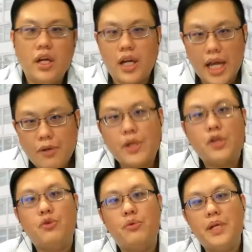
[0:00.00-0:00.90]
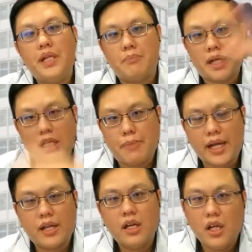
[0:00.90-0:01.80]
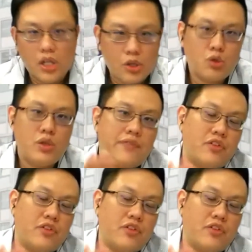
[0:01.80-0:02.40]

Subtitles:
And when you remit the money back, you don't have to